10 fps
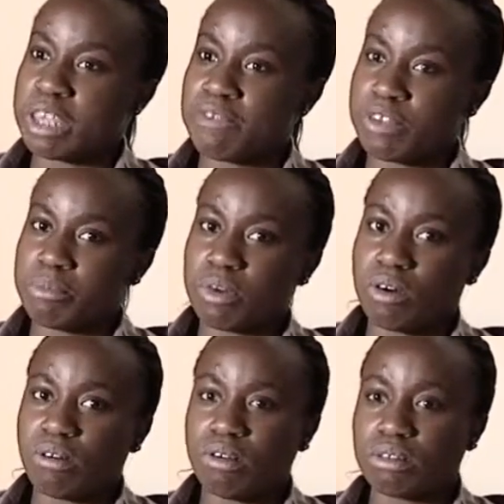even
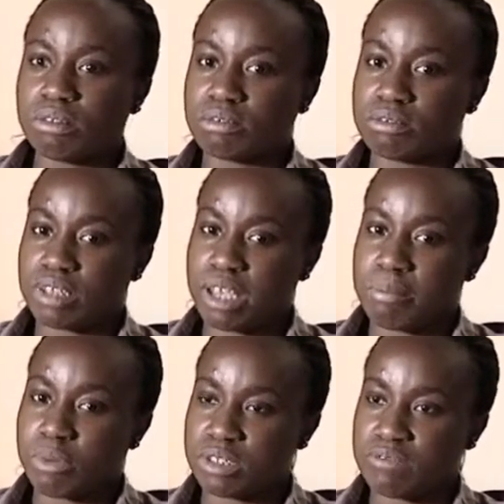more
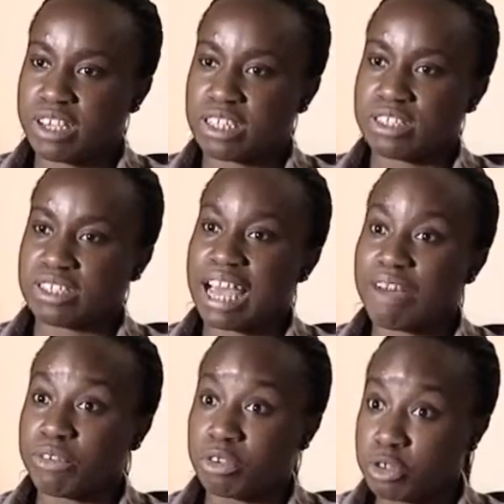motivated to
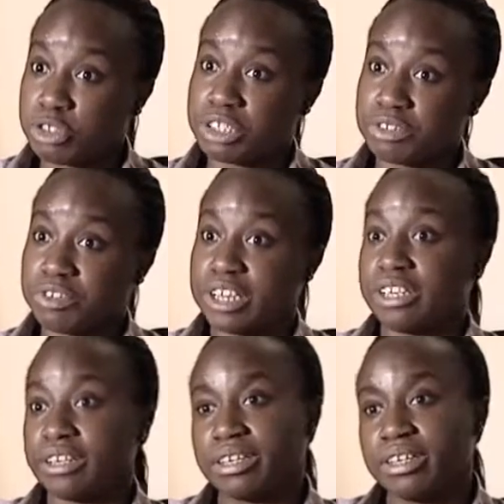have a good
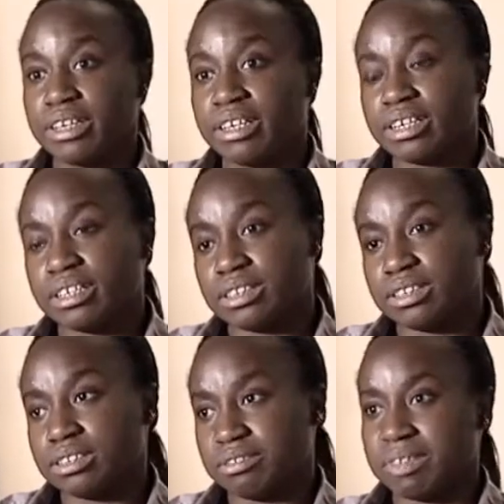degree,
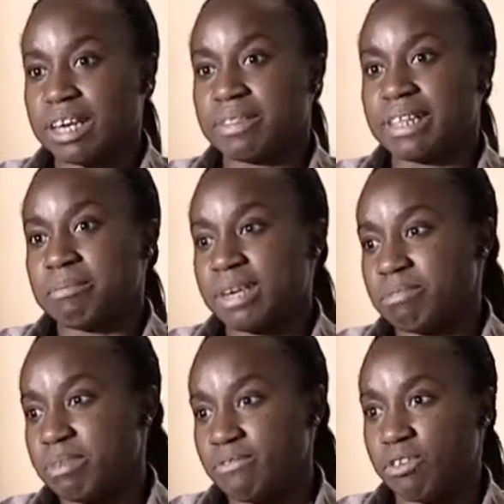and that made me